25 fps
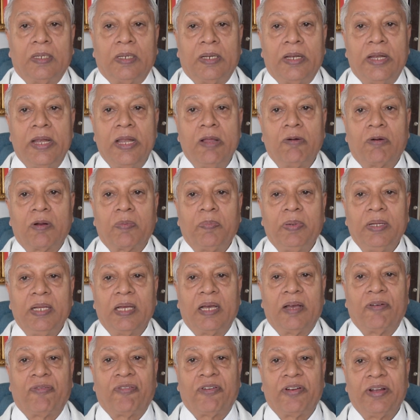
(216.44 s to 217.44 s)
Never be
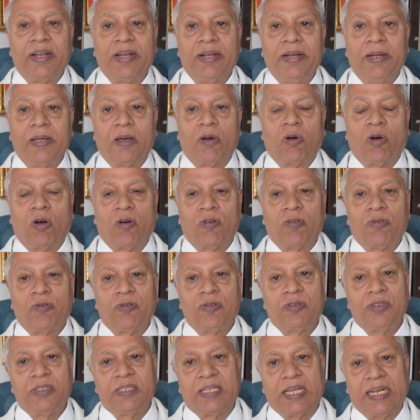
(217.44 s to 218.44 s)
afraid of
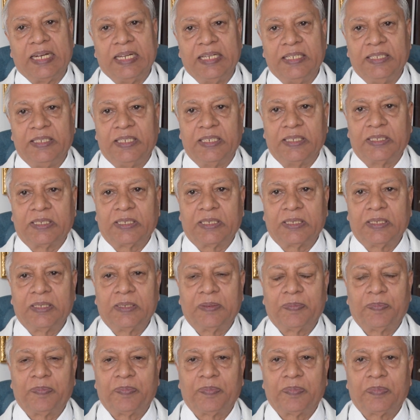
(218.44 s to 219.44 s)
challenges.
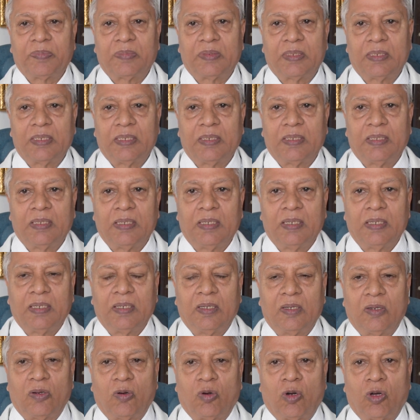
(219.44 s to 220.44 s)

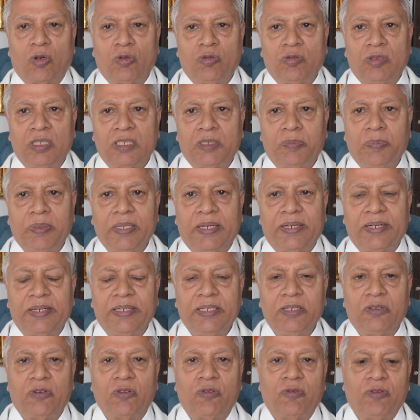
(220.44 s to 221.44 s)
Always be
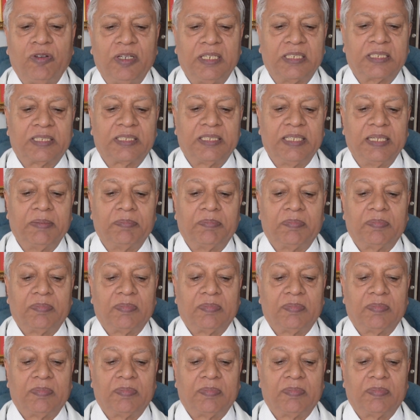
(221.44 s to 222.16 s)
ready to face them.